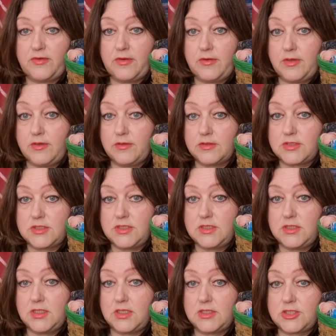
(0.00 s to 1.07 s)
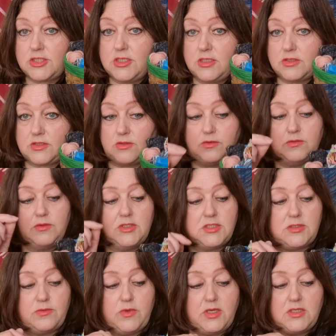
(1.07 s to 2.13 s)
very naughty, and she's
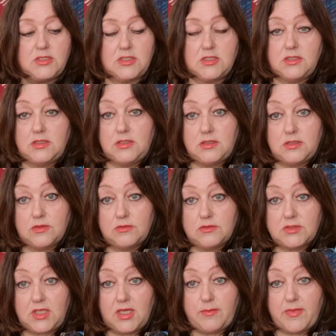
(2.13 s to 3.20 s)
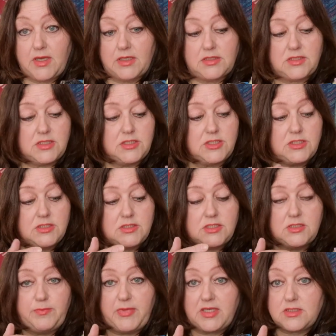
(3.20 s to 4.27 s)
always, when she don't get my attention,
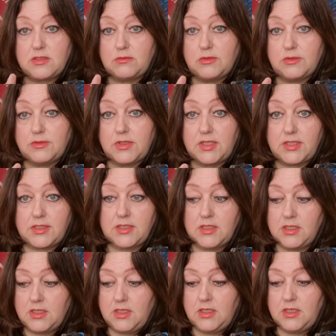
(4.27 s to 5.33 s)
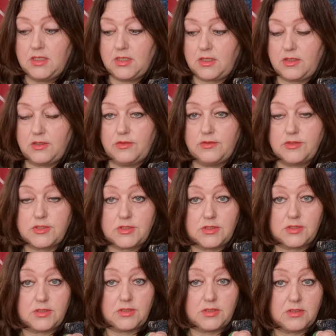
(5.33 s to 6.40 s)
she picks a ball and goes
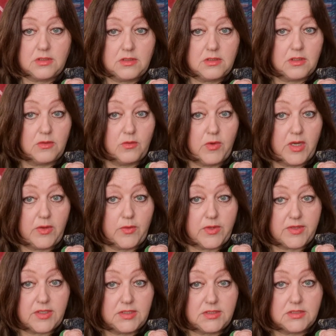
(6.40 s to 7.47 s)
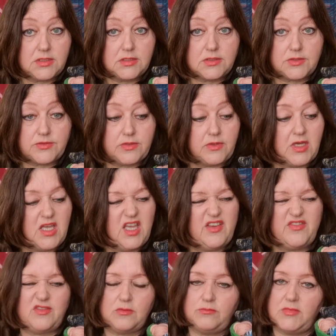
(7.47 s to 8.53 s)
away with it. So I
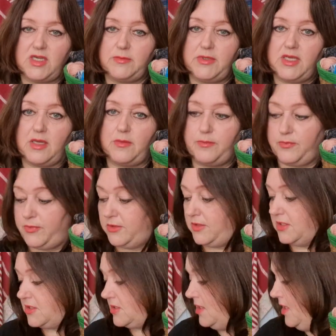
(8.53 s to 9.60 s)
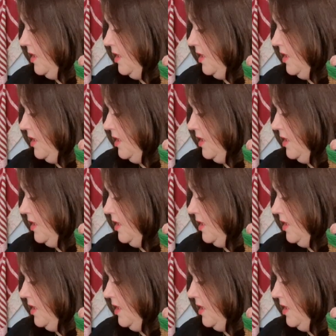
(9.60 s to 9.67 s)
have to, maybe I put this